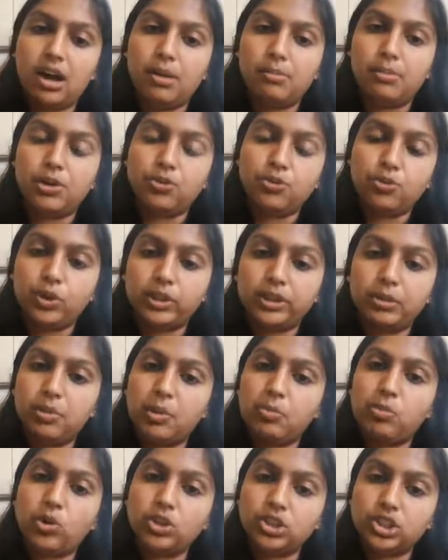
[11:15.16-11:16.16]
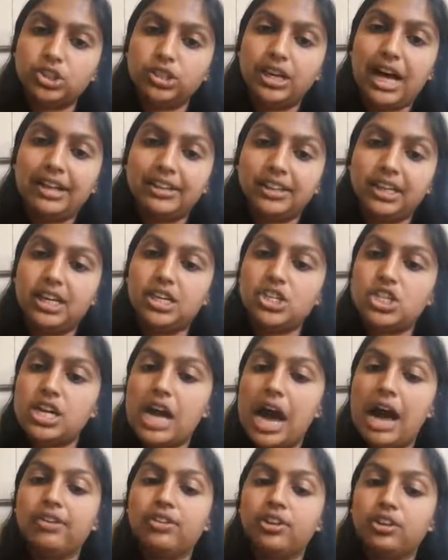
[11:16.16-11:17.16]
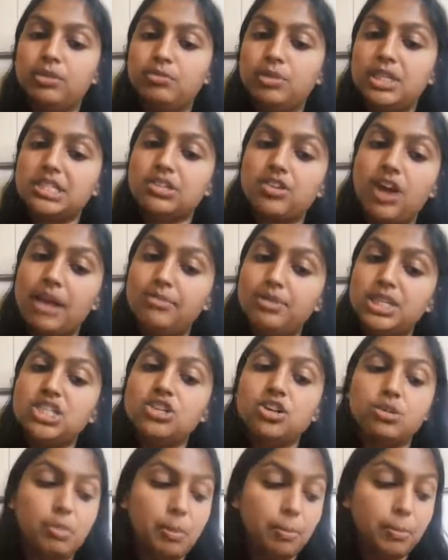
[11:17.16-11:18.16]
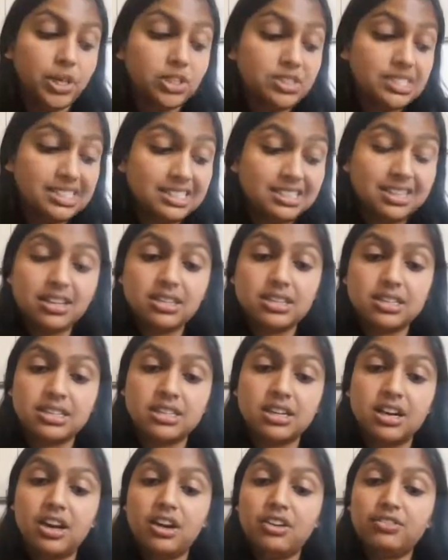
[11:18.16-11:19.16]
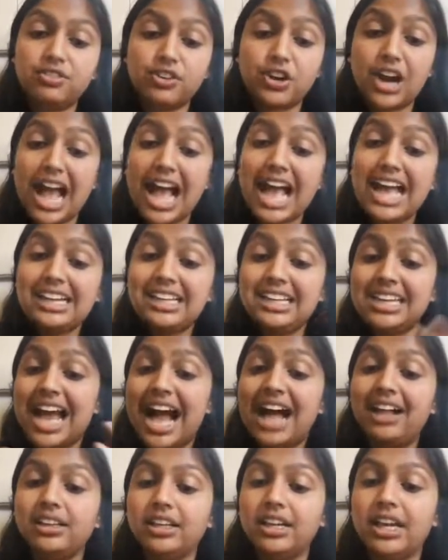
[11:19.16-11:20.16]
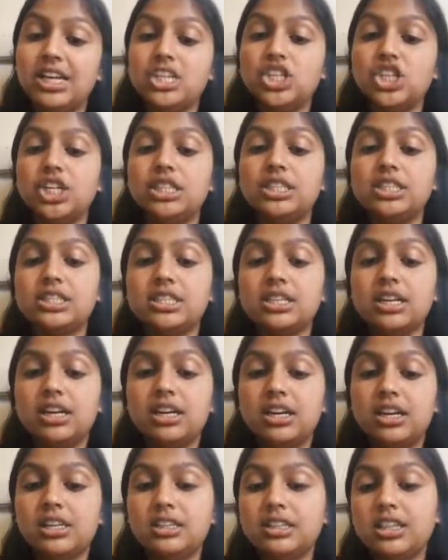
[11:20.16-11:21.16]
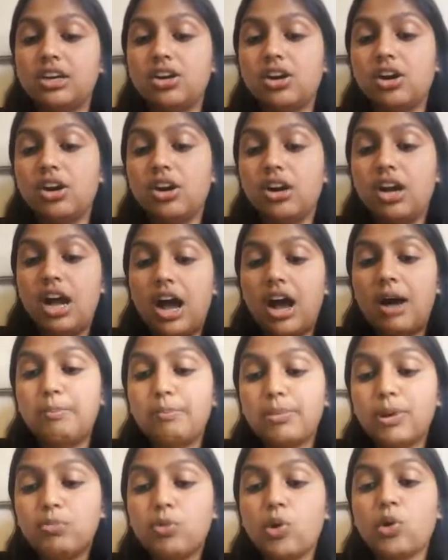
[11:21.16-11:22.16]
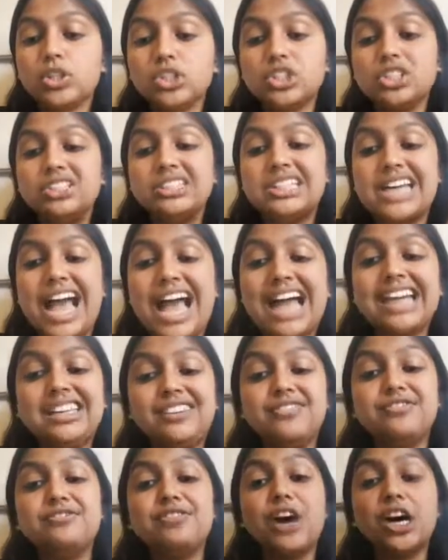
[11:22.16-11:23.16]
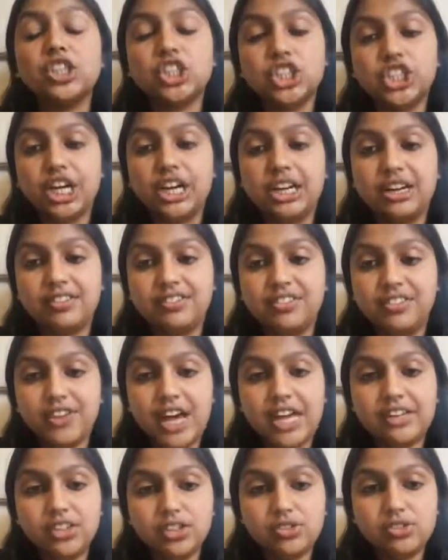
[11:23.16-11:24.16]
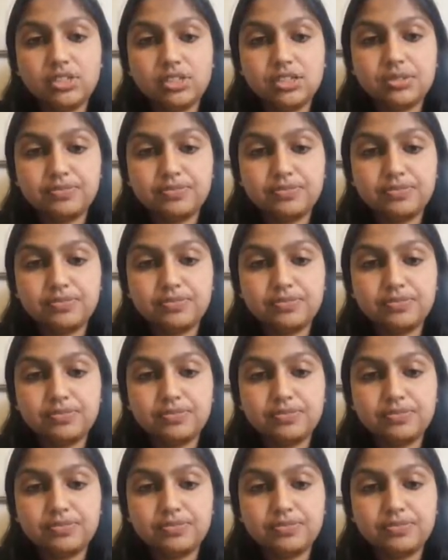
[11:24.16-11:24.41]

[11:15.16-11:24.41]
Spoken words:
for the proportional allocation algorithm described here, persists for any allocations that are proportional to any function of the values.